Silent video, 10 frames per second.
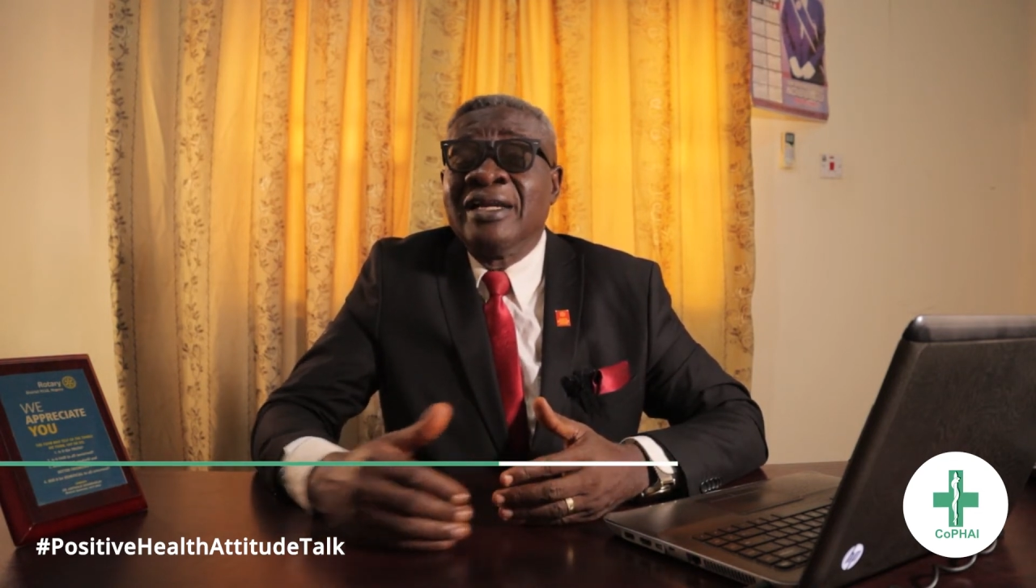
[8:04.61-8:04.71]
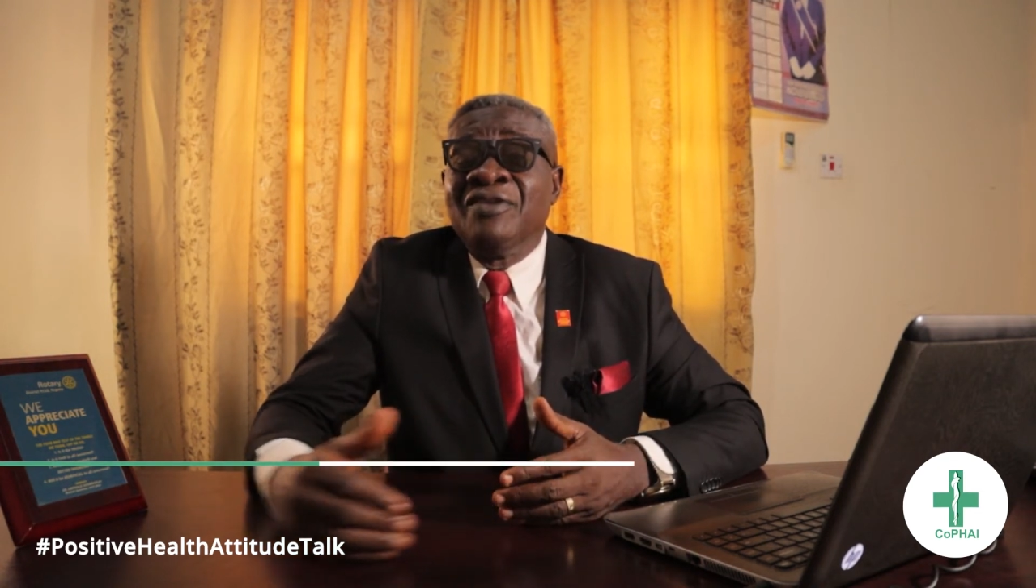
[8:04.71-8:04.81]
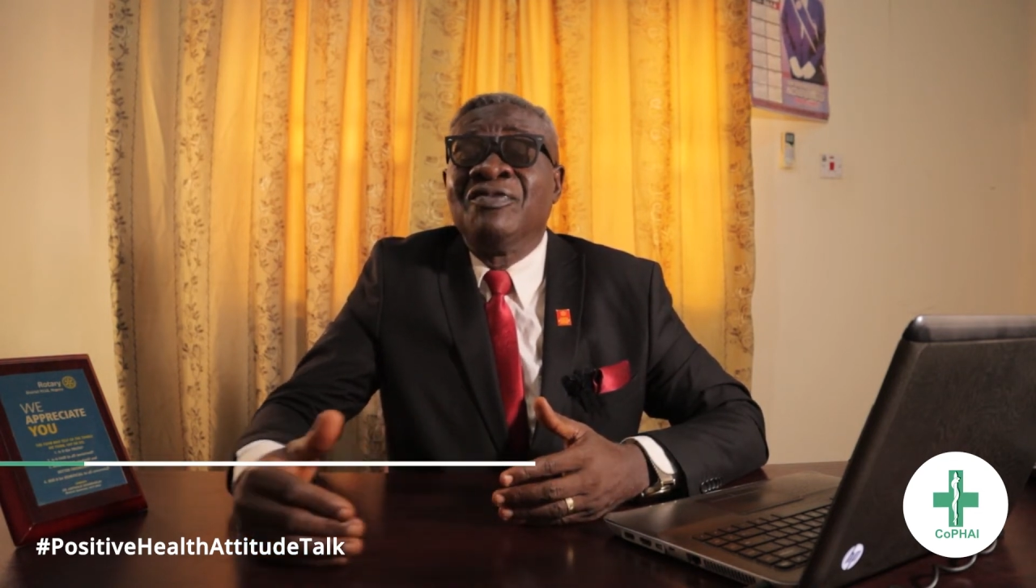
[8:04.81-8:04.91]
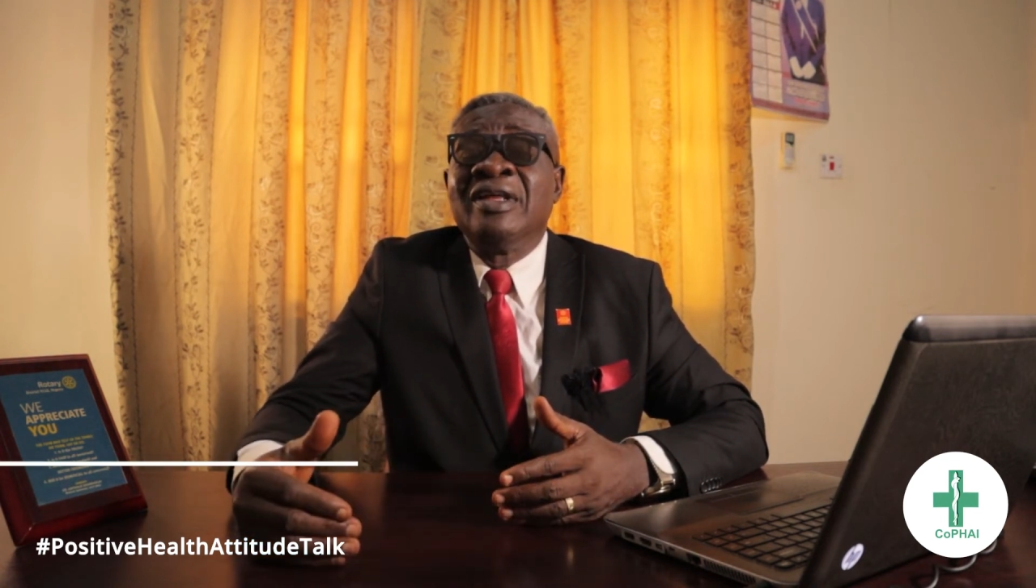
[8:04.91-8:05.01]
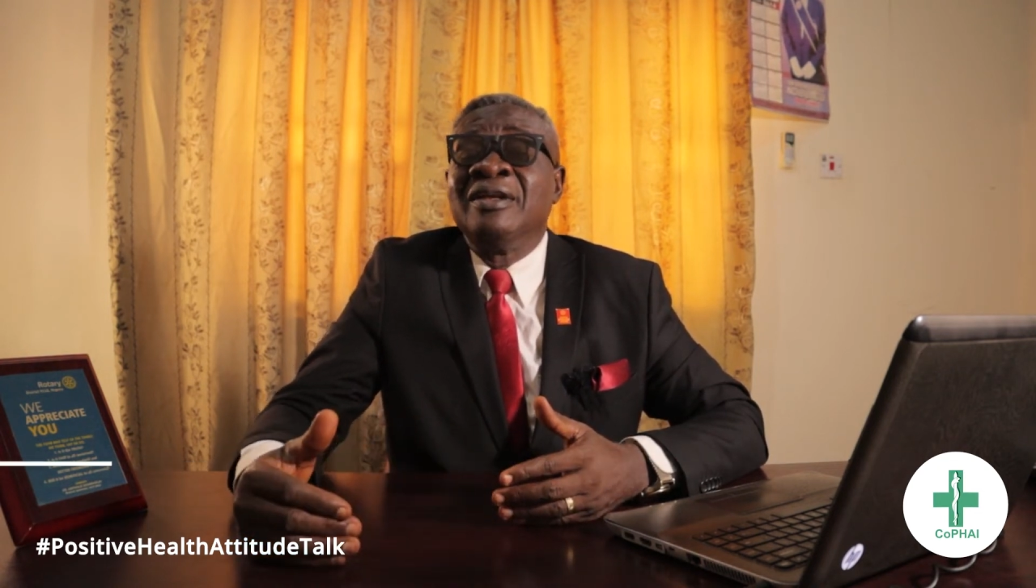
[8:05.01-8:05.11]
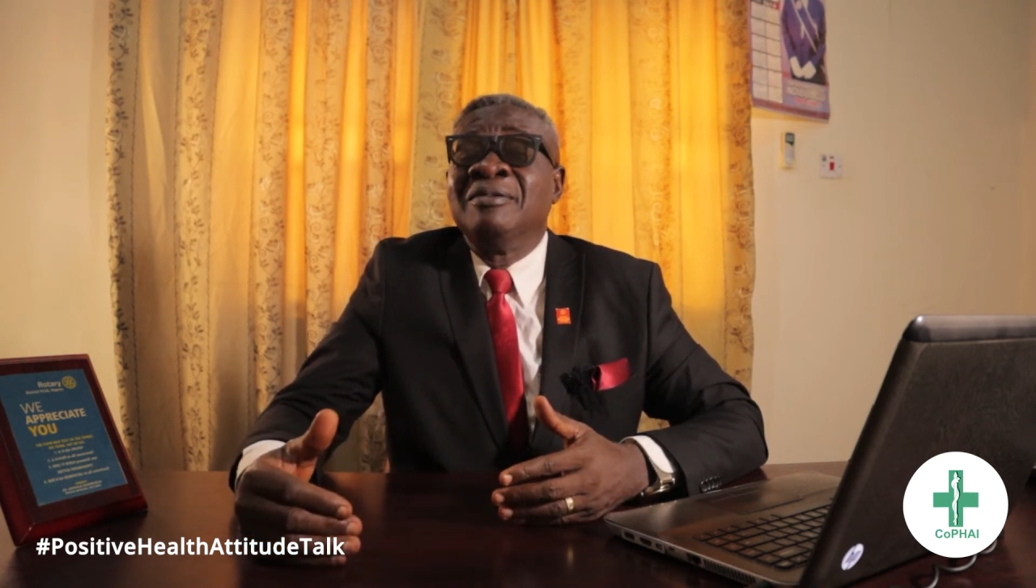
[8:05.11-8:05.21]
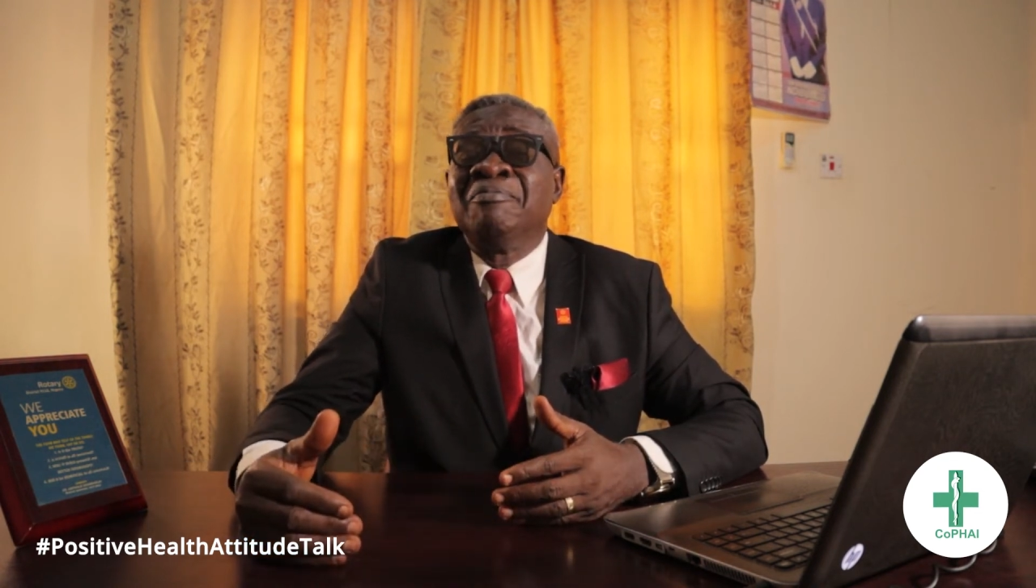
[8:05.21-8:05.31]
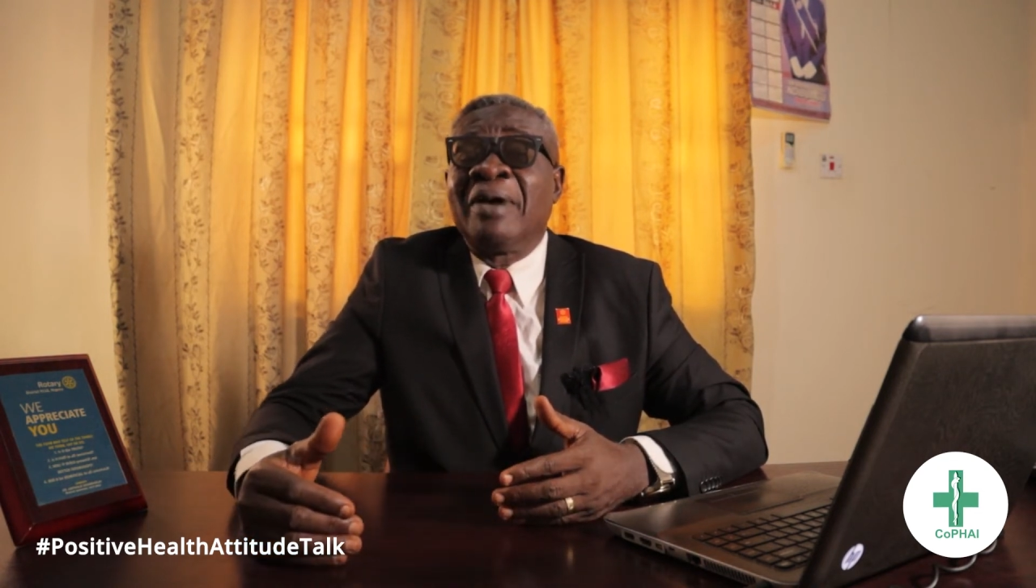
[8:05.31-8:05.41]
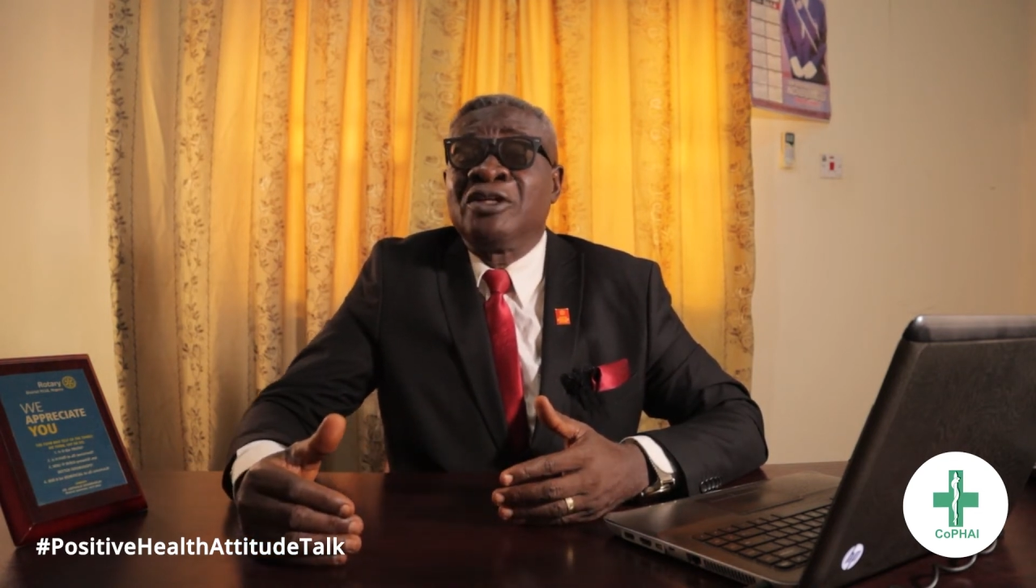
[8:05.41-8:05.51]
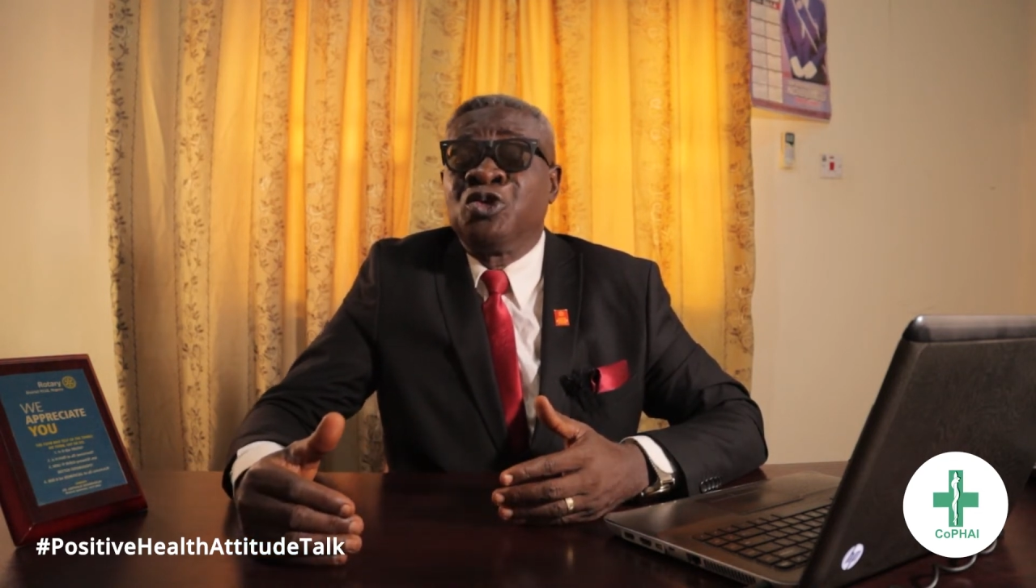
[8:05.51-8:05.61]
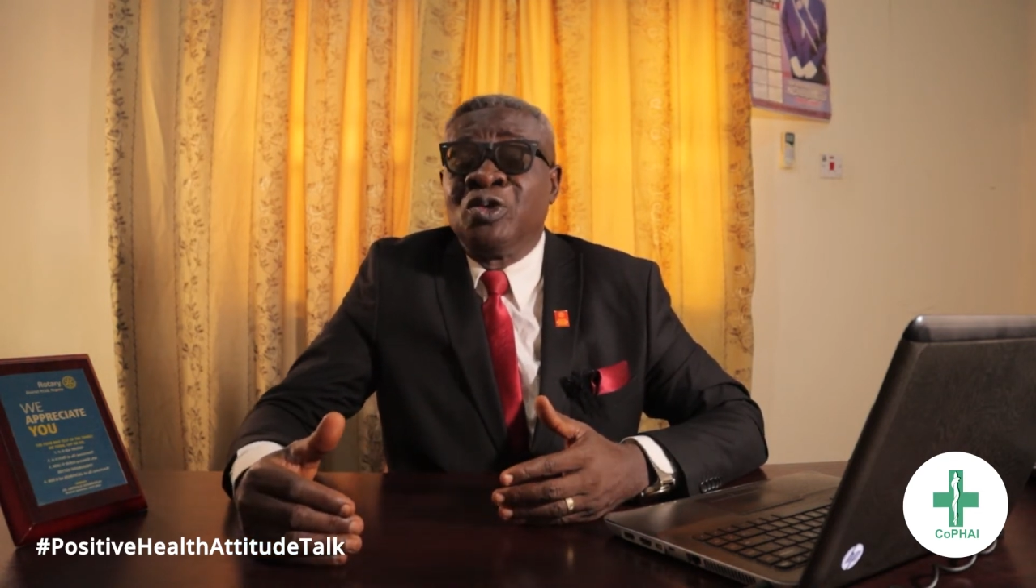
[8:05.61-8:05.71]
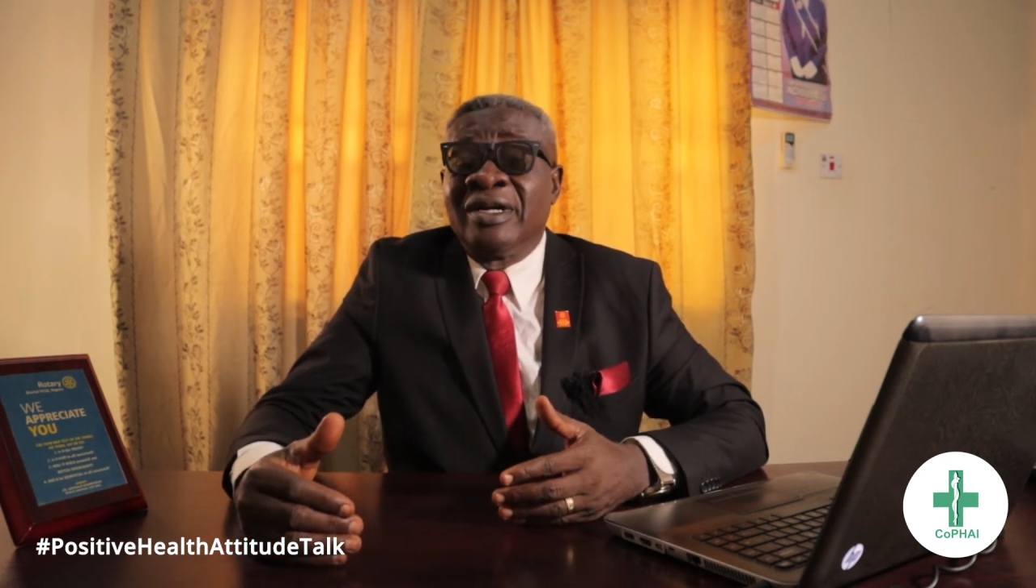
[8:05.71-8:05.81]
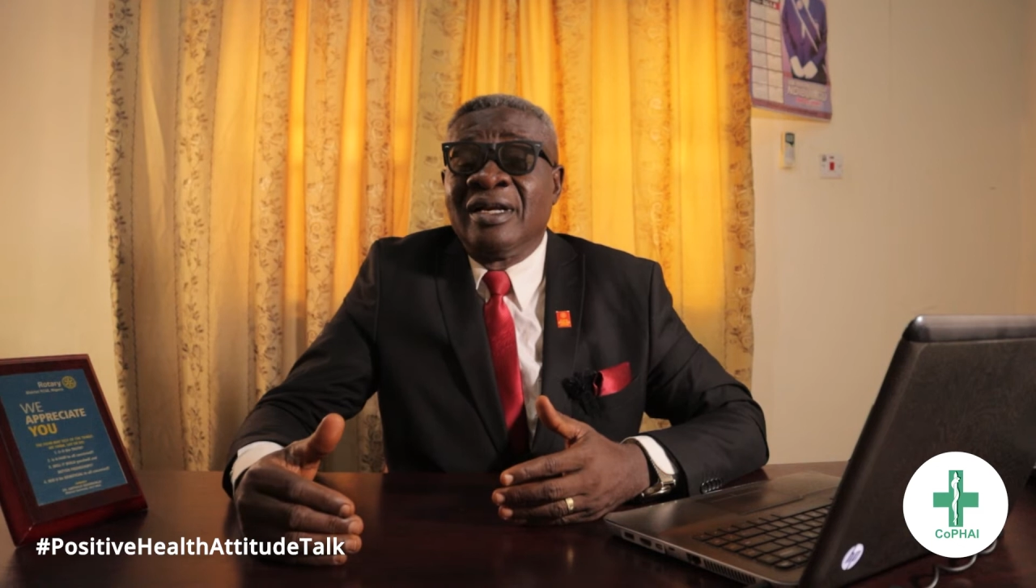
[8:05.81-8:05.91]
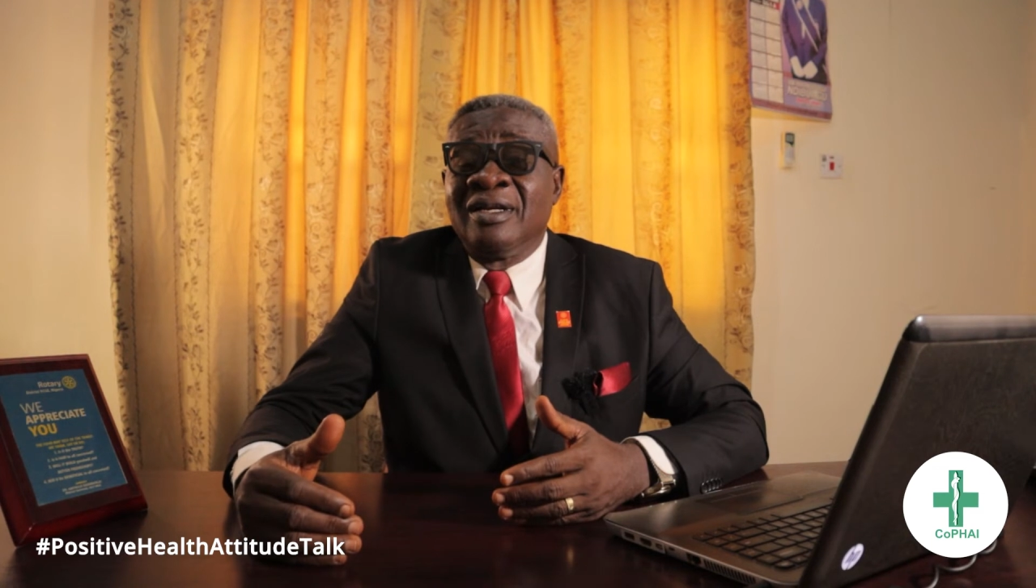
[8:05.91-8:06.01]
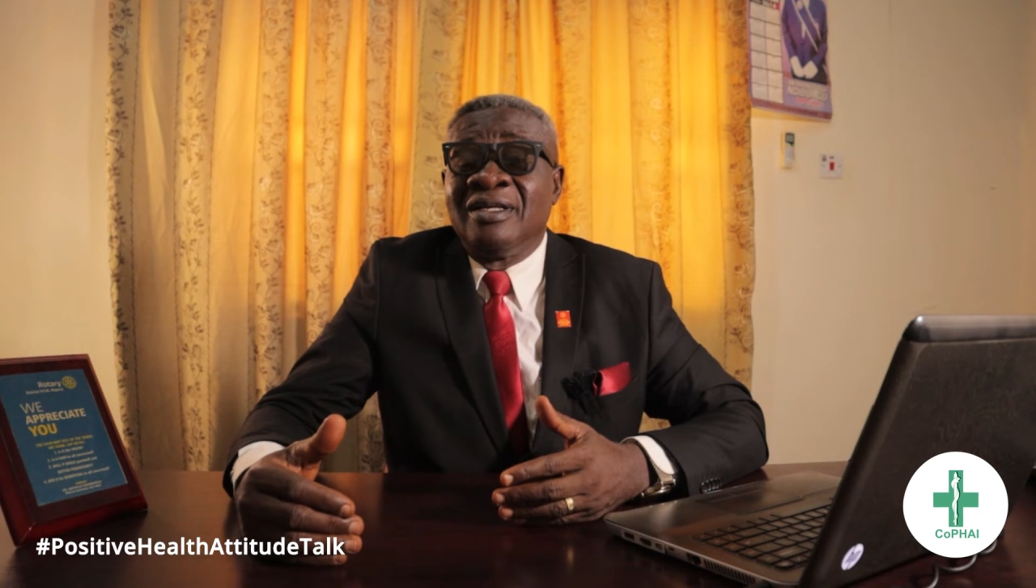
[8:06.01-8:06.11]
even pass urine.